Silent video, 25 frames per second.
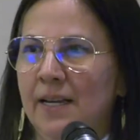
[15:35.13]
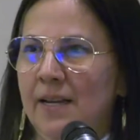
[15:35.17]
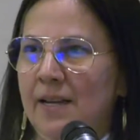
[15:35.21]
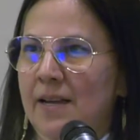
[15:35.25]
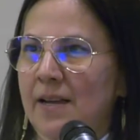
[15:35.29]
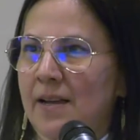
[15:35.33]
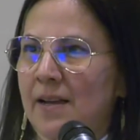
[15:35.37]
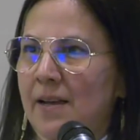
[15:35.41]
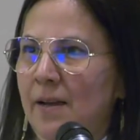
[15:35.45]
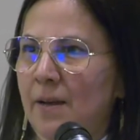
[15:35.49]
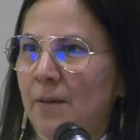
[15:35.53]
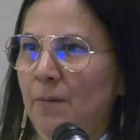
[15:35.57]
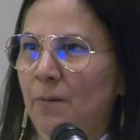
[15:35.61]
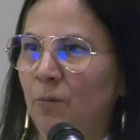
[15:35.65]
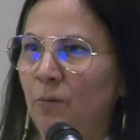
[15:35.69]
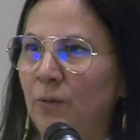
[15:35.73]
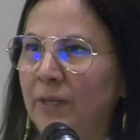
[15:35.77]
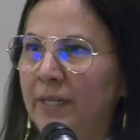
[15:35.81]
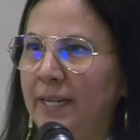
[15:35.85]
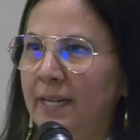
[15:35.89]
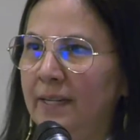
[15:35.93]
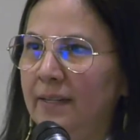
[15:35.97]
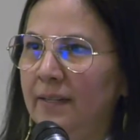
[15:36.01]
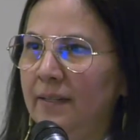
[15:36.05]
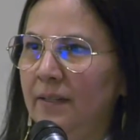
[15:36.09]
We
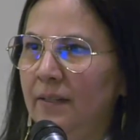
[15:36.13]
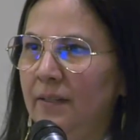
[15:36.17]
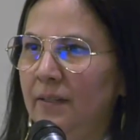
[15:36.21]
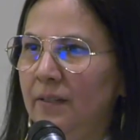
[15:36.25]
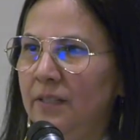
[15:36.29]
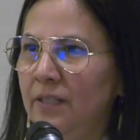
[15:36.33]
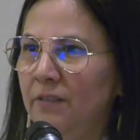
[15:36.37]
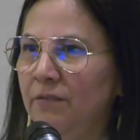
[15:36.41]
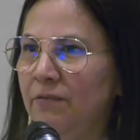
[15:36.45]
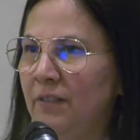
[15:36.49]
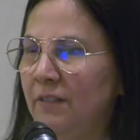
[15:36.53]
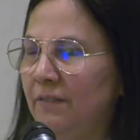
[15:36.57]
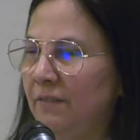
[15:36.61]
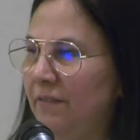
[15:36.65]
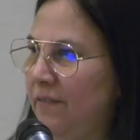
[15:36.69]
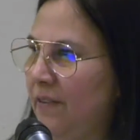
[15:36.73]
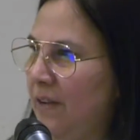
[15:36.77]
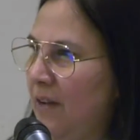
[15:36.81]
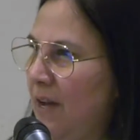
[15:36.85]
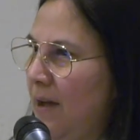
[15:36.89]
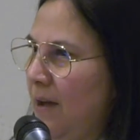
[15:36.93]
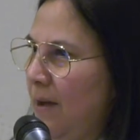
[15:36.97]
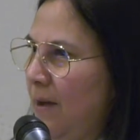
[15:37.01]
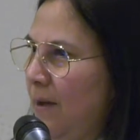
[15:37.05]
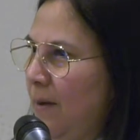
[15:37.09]
get different
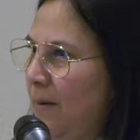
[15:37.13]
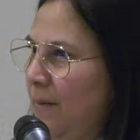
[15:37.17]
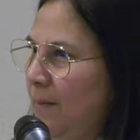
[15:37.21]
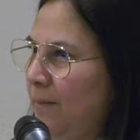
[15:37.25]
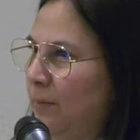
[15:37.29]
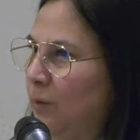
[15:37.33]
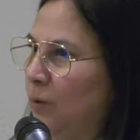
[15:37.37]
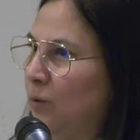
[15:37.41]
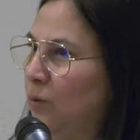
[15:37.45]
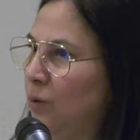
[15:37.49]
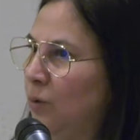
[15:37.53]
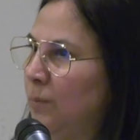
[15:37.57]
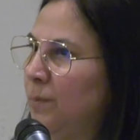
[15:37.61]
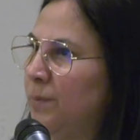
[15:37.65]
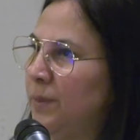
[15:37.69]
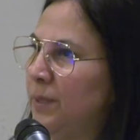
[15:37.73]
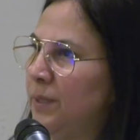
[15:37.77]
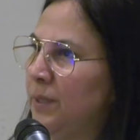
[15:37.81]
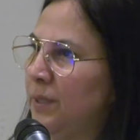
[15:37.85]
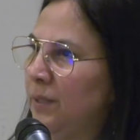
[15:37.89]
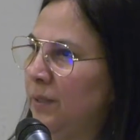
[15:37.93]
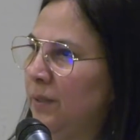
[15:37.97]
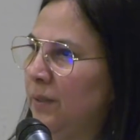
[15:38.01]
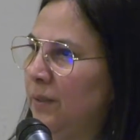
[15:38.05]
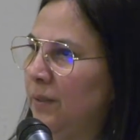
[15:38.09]

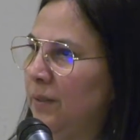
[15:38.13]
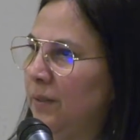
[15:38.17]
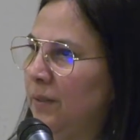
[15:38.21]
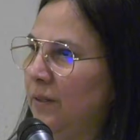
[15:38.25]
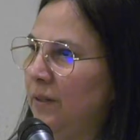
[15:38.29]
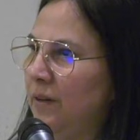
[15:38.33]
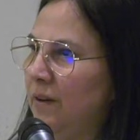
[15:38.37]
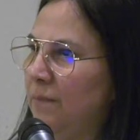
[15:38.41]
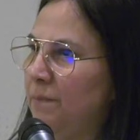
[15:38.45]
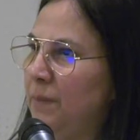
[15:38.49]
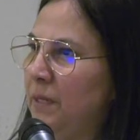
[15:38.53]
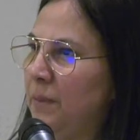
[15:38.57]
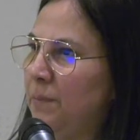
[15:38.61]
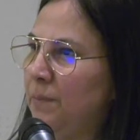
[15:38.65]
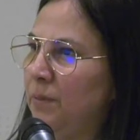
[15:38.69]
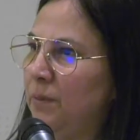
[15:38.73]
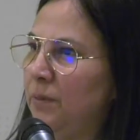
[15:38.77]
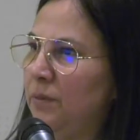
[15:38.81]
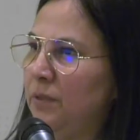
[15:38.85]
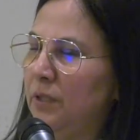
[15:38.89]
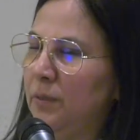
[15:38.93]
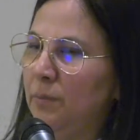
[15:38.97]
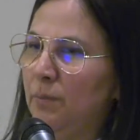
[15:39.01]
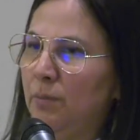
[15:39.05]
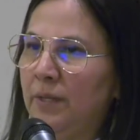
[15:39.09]
groups of people
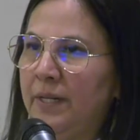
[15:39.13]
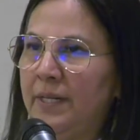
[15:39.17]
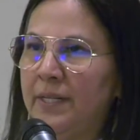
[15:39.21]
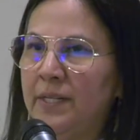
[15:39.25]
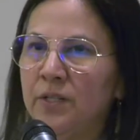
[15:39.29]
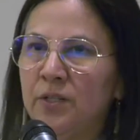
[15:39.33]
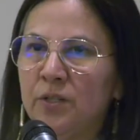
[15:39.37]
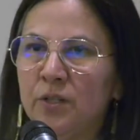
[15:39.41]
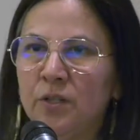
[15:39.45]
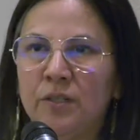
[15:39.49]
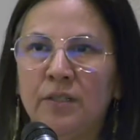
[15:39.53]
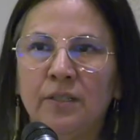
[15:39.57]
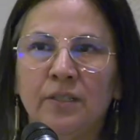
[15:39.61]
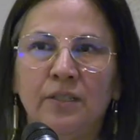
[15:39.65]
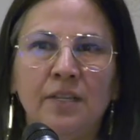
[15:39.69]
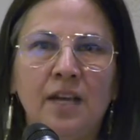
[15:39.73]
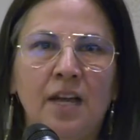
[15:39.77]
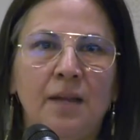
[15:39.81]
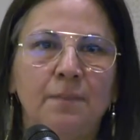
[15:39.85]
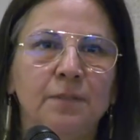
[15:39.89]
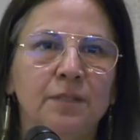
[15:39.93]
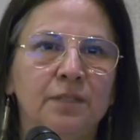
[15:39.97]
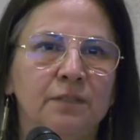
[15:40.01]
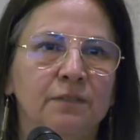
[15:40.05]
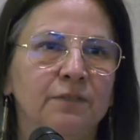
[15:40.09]
to bring certain
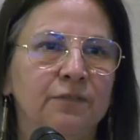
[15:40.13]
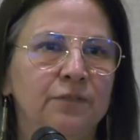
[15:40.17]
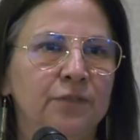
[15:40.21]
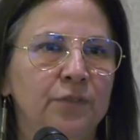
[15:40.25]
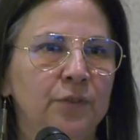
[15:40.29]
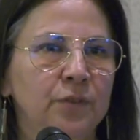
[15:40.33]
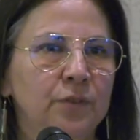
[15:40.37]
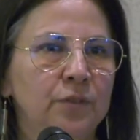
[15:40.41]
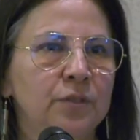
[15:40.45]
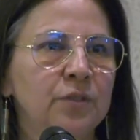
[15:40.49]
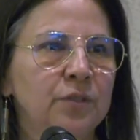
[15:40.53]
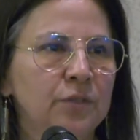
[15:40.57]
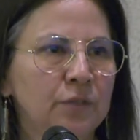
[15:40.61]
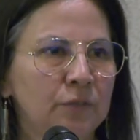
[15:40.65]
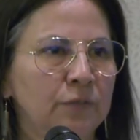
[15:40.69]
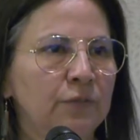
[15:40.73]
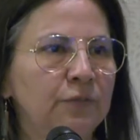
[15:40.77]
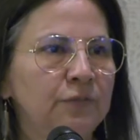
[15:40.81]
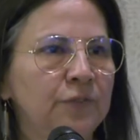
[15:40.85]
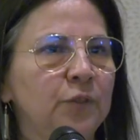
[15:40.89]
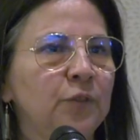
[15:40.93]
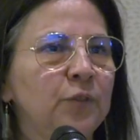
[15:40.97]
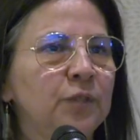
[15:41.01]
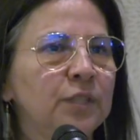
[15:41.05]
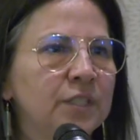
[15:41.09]
types of food, so
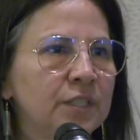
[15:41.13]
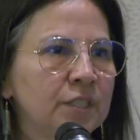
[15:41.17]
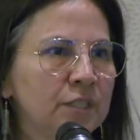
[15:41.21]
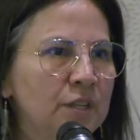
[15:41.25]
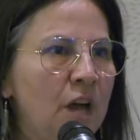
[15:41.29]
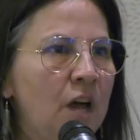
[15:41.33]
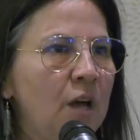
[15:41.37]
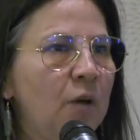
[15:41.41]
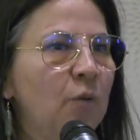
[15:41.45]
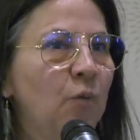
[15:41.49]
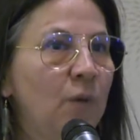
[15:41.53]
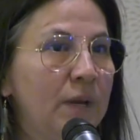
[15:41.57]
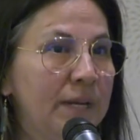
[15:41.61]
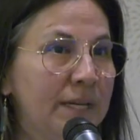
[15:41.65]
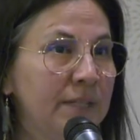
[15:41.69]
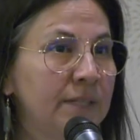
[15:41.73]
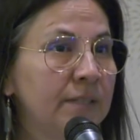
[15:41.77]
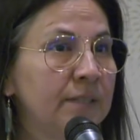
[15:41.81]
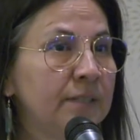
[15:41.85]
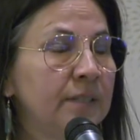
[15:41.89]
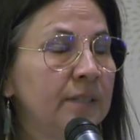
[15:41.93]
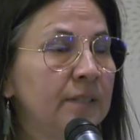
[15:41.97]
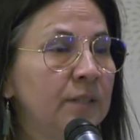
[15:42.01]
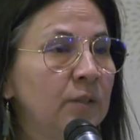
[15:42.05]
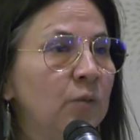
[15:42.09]
food is not
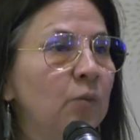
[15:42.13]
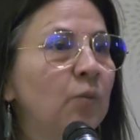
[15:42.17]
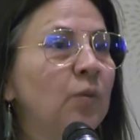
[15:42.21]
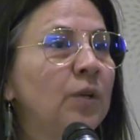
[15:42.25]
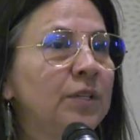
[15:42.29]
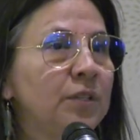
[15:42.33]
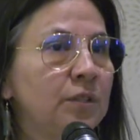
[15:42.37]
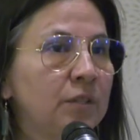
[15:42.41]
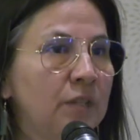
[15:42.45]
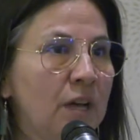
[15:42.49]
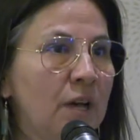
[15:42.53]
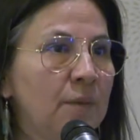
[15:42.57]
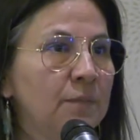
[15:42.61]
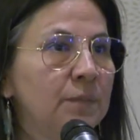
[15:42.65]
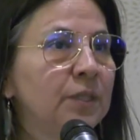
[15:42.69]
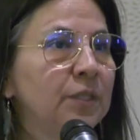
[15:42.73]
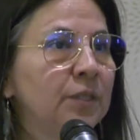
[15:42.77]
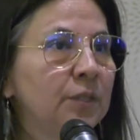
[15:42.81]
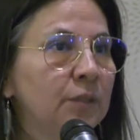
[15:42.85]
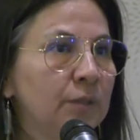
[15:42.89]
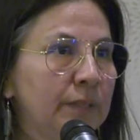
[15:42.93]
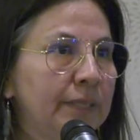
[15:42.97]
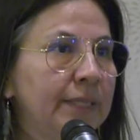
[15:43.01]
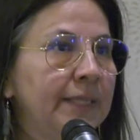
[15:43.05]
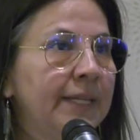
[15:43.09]
wasted when you come to
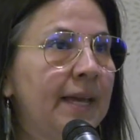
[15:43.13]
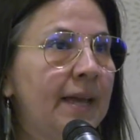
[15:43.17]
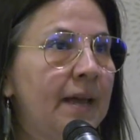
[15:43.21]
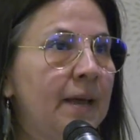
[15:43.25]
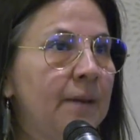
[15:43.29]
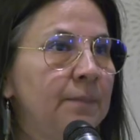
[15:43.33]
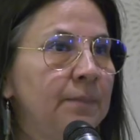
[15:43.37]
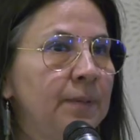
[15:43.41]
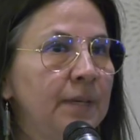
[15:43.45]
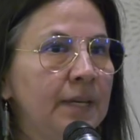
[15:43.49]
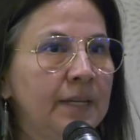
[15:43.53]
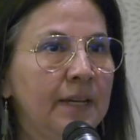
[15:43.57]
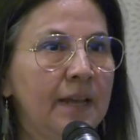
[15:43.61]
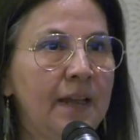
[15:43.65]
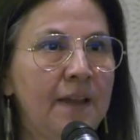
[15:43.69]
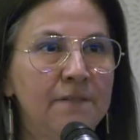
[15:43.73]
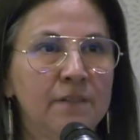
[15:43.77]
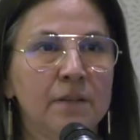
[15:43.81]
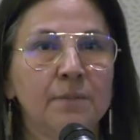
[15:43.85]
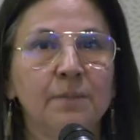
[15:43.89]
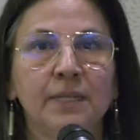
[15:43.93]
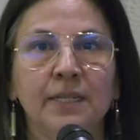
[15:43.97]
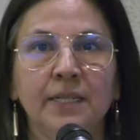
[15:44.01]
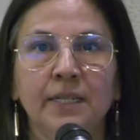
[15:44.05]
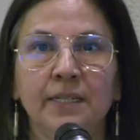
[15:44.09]
Cree Camp, and
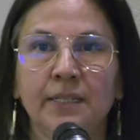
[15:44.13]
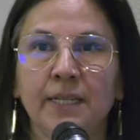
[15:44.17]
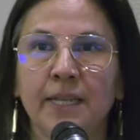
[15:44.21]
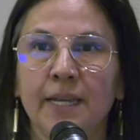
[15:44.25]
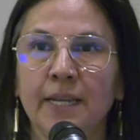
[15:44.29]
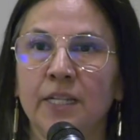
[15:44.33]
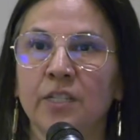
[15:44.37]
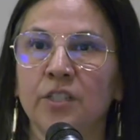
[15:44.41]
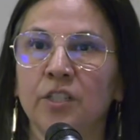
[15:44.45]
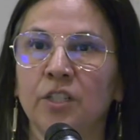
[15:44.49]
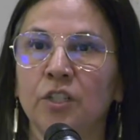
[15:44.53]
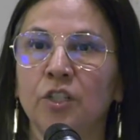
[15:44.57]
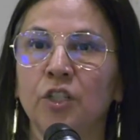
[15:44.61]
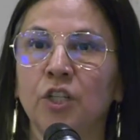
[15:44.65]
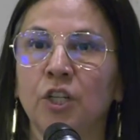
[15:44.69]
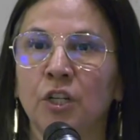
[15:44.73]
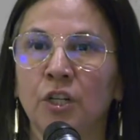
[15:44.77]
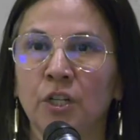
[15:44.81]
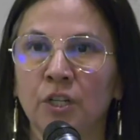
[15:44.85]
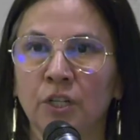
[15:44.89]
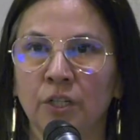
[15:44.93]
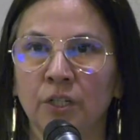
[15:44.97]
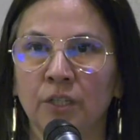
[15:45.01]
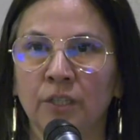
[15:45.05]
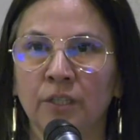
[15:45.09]
everybody takes a
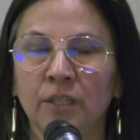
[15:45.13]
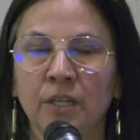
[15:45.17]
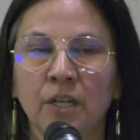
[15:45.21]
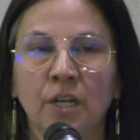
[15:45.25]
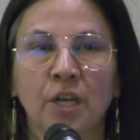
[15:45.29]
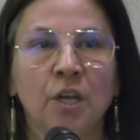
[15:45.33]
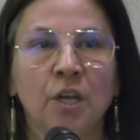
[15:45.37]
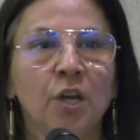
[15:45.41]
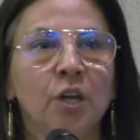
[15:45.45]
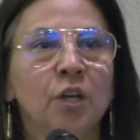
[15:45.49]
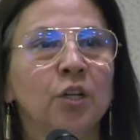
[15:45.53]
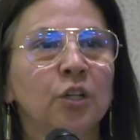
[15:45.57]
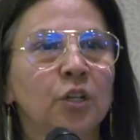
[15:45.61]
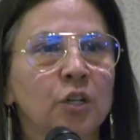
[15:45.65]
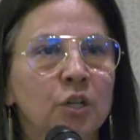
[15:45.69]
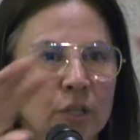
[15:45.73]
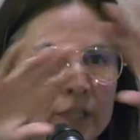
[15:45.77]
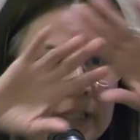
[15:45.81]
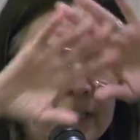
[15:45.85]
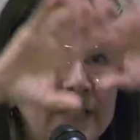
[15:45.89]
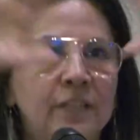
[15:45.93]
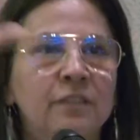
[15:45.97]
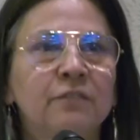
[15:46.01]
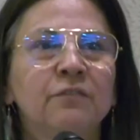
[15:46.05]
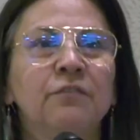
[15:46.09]
turn
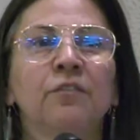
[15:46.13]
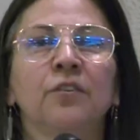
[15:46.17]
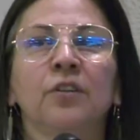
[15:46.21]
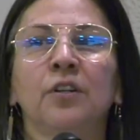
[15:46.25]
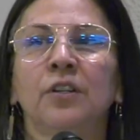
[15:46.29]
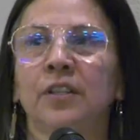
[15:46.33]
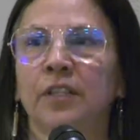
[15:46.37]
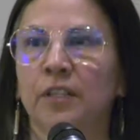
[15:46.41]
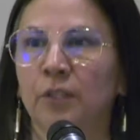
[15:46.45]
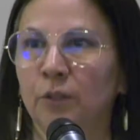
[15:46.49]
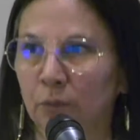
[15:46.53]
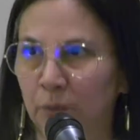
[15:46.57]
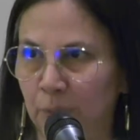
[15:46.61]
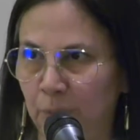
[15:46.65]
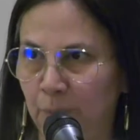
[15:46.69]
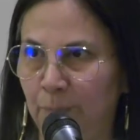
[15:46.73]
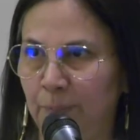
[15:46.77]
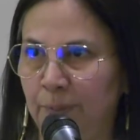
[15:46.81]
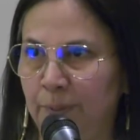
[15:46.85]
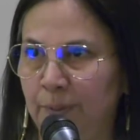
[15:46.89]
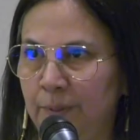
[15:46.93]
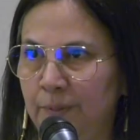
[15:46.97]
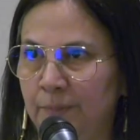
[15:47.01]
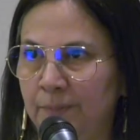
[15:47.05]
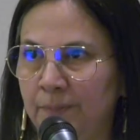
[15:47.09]
cooking for the group.
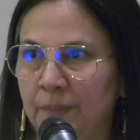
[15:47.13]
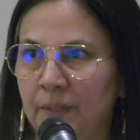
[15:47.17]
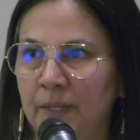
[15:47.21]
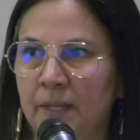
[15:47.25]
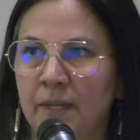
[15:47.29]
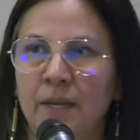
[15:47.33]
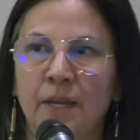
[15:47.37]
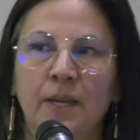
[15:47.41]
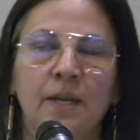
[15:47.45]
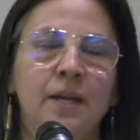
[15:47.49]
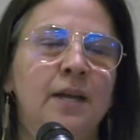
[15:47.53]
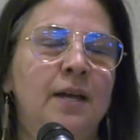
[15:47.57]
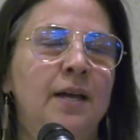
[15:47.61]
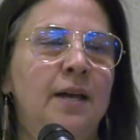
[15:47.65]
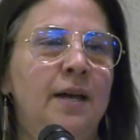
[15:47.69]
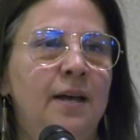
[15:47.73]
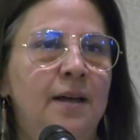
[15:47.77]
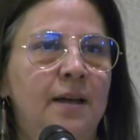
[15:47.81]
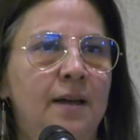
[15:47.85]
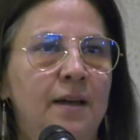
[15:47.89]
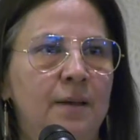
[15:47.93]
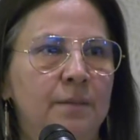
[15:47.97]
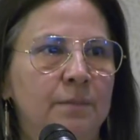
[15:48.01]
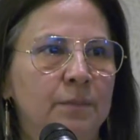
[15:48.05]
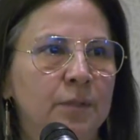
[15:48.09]

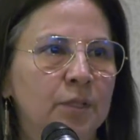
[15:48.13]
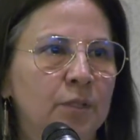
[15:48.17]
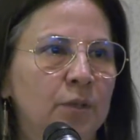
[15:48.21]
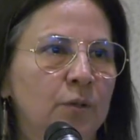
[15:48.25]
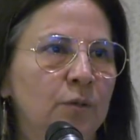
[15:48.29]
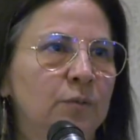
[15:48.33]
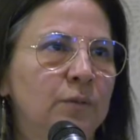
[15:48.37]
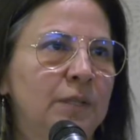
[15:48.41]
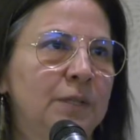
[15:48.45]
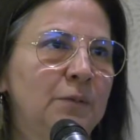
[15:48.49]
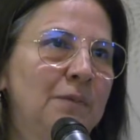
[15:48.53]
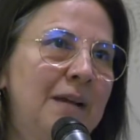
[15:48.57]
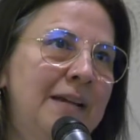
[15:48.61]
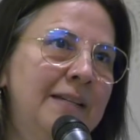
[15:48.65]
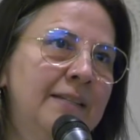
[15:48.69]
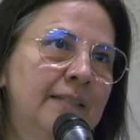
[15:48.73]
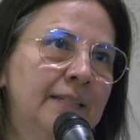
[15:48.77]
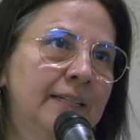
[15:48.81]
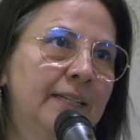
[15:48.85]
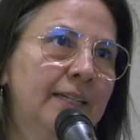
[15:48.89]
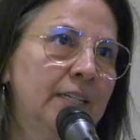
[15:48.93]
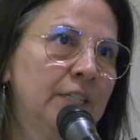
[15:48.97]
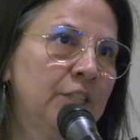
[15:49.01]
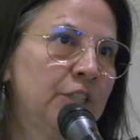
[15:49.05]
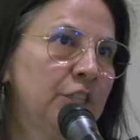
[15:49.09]
So we rent a
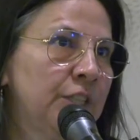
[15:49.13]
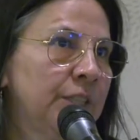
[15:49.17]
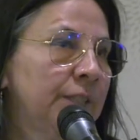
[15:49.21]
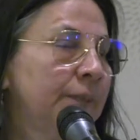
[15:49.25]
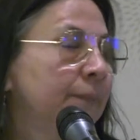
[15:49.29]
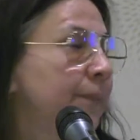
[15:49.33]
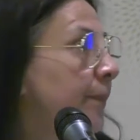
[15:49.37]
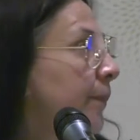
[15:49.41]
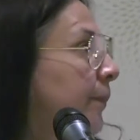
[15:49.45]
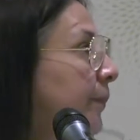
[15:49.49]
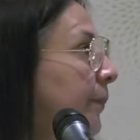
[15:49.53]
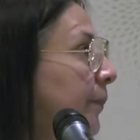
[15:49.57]
kitchen.